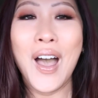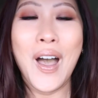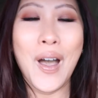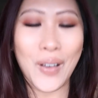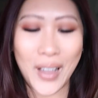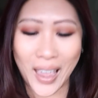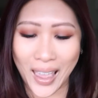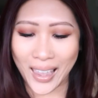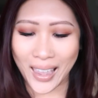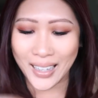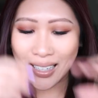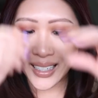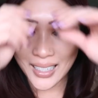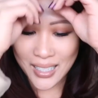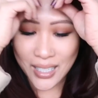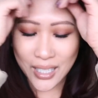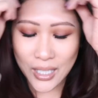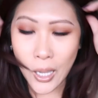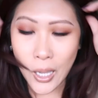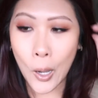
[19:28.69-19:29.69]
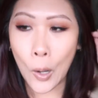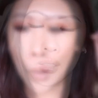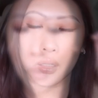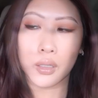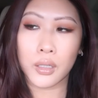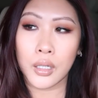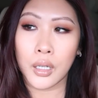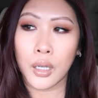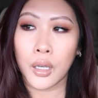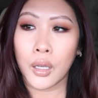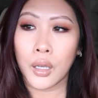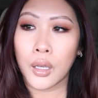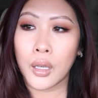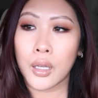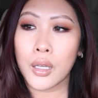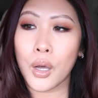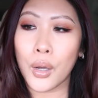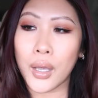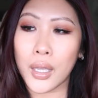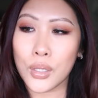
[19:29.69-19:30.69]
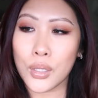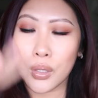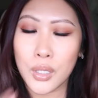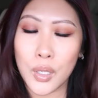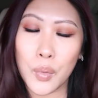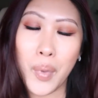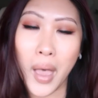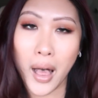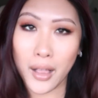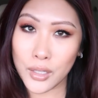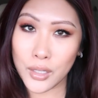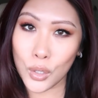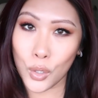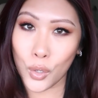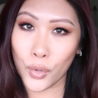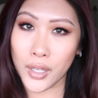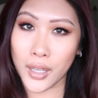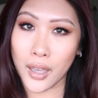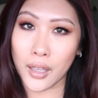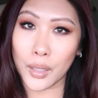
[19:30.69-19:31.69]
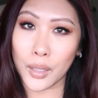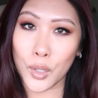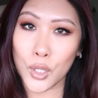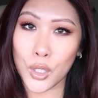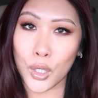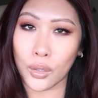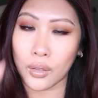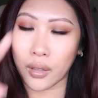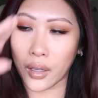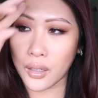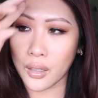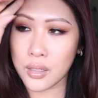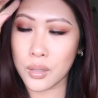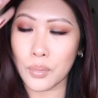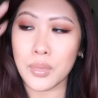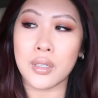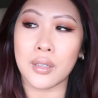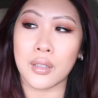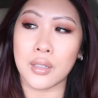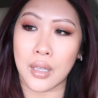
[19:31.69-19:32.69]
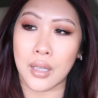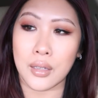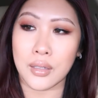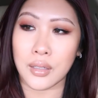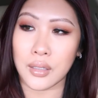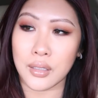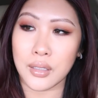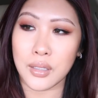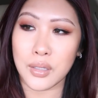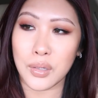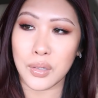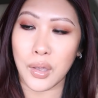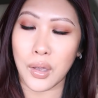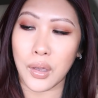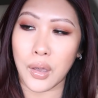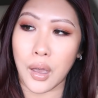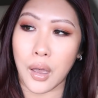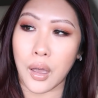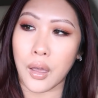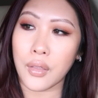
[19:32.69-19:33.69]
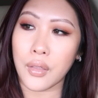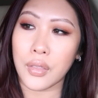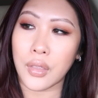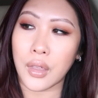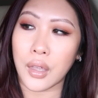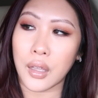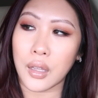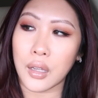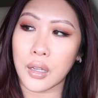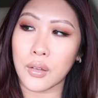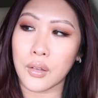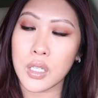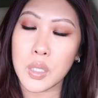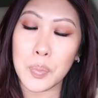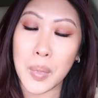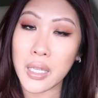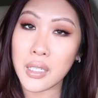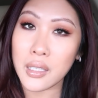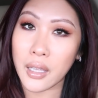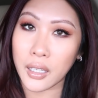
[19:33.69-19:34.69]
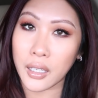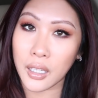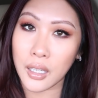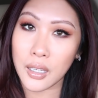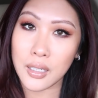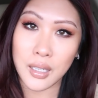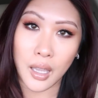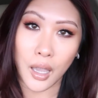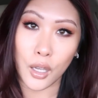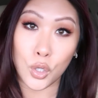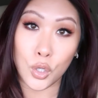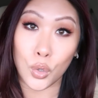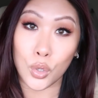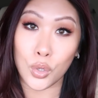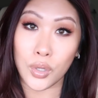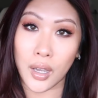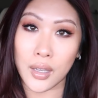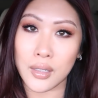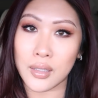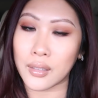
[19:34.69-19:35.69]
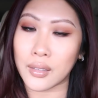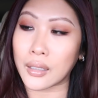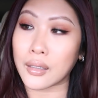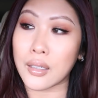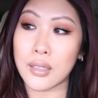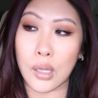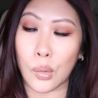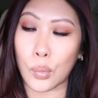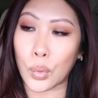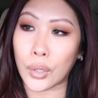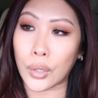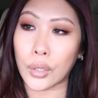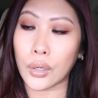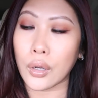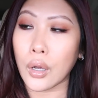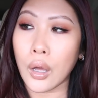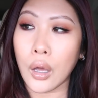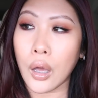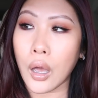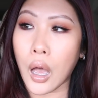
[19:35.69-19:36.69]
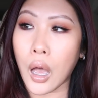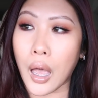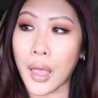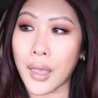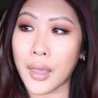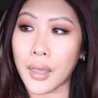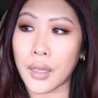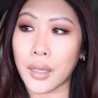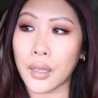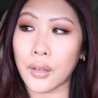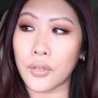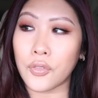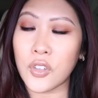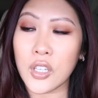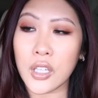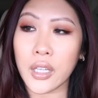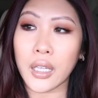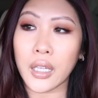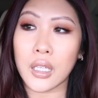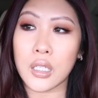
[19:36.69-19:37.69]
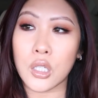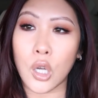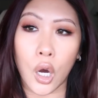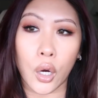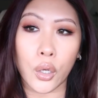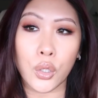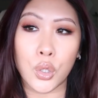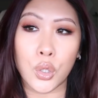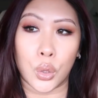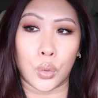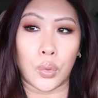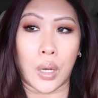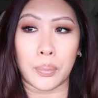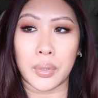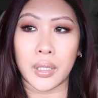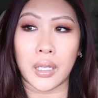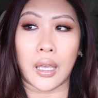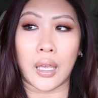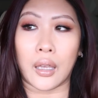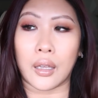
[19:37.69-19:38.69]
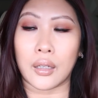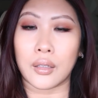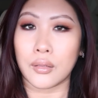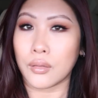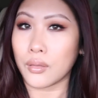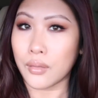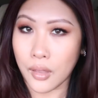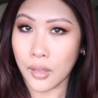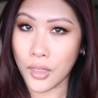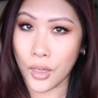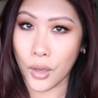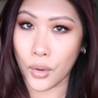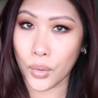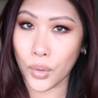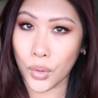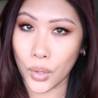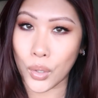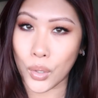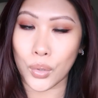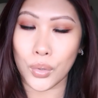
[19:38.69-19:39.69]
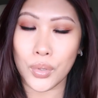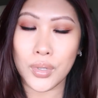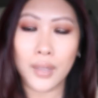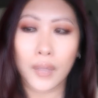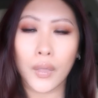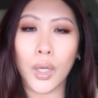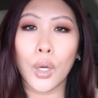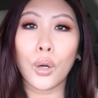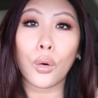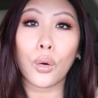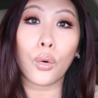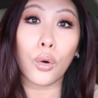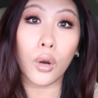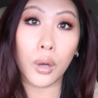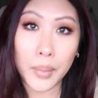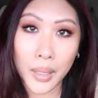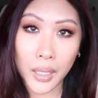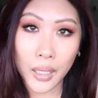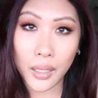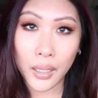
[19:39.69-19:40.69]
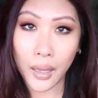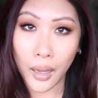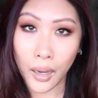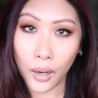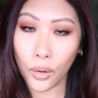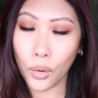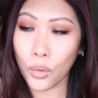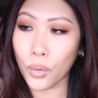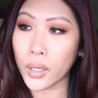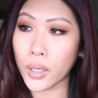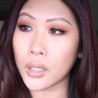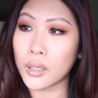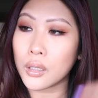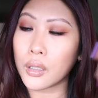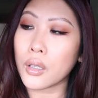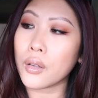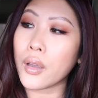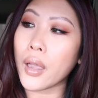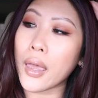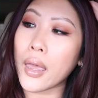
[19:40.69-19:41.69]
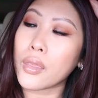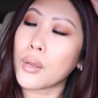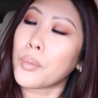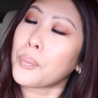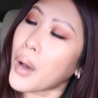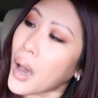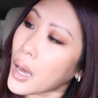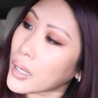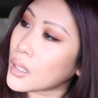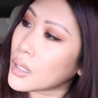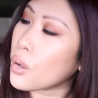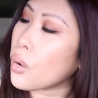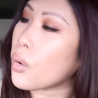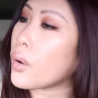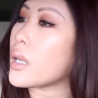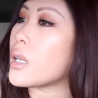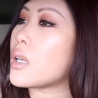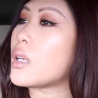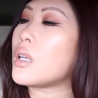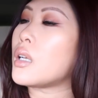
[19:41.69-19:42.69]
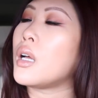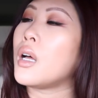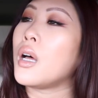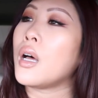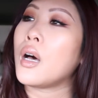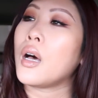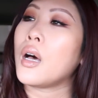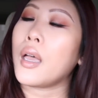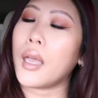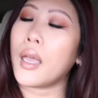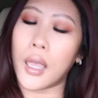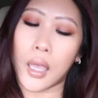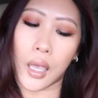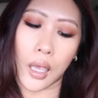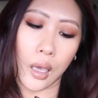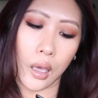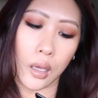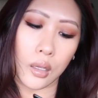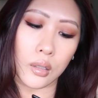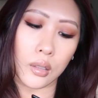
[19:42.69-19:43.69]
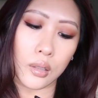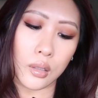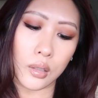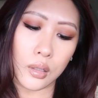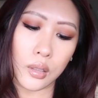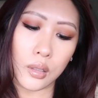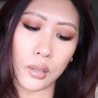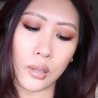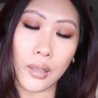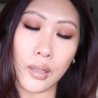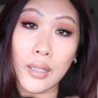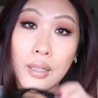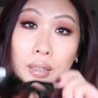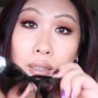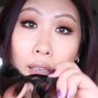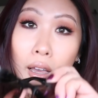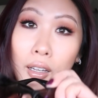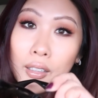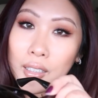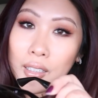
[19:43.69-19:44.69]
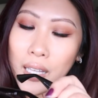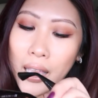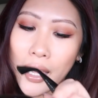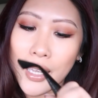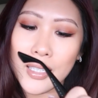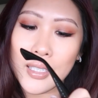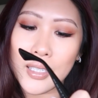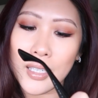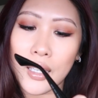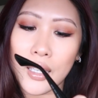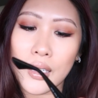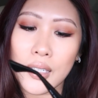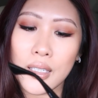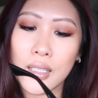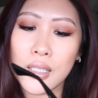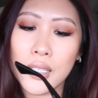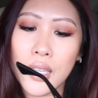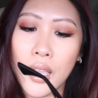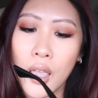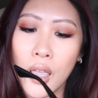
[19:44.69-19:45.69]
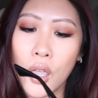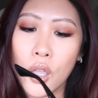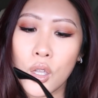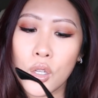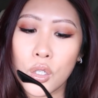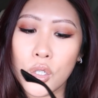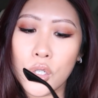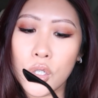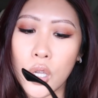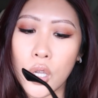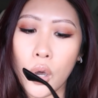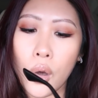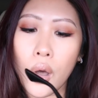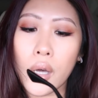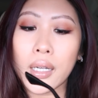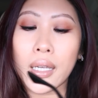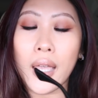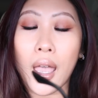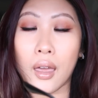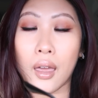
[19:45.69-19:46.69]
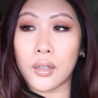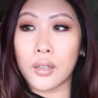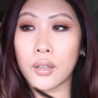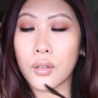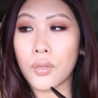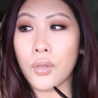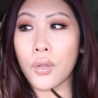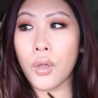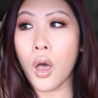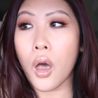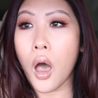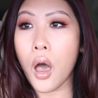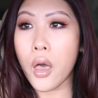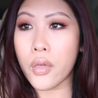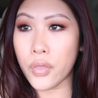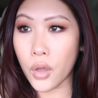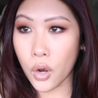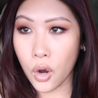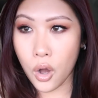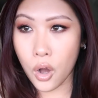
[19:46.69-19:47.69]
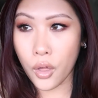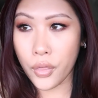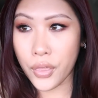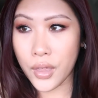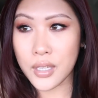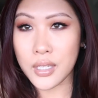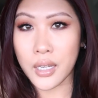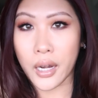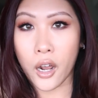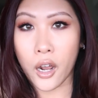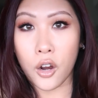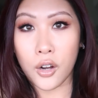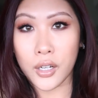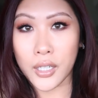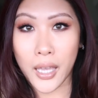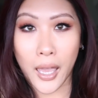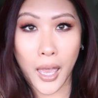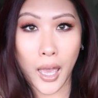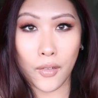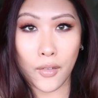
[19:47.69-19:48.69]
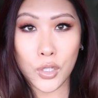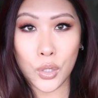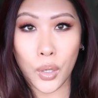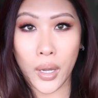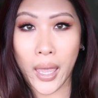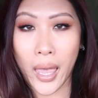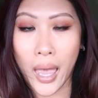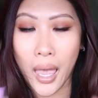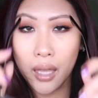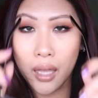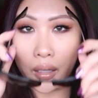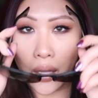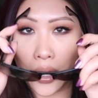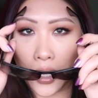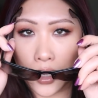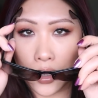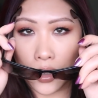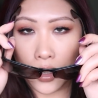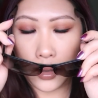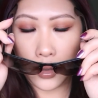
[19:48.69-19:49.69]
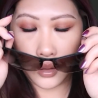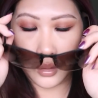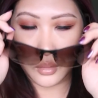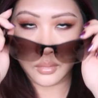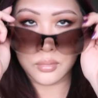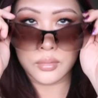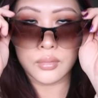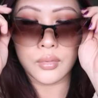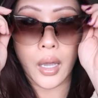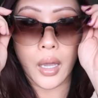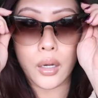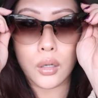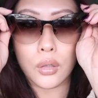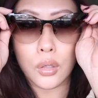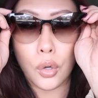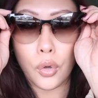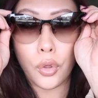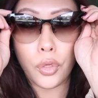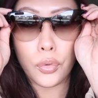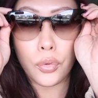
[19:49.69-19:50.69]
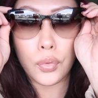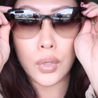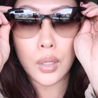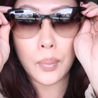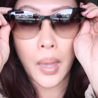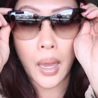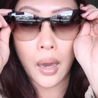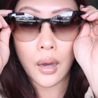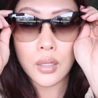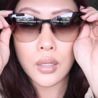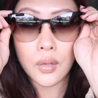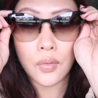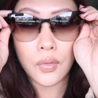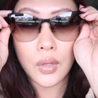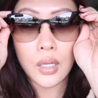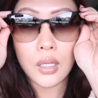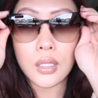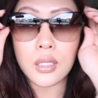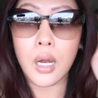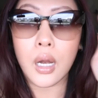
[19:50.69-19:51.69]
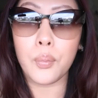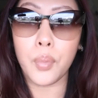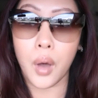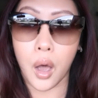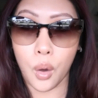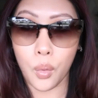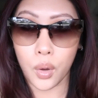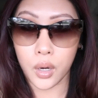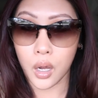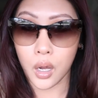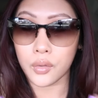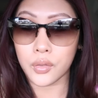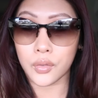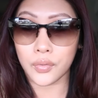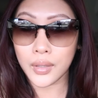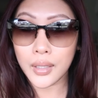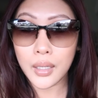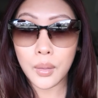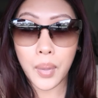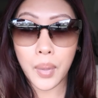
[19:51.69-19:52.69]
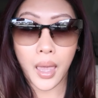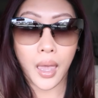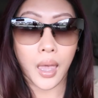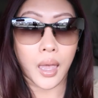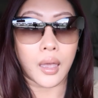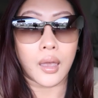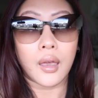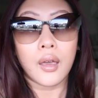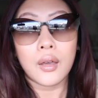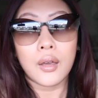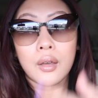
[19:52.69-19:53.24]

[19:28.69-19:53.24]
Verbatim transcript: Okay, so, okay, so to balance the whole thing out, let me share like some successes uh, the Spanx leggings I showed you guys in like December. I feel like it's hard to replicate those. Oribe hair oil and the body oil and the sunglasses. So, and again, they're all things that I already have. So I had like, I don't know, three pairs of these and I bought one off of eBay.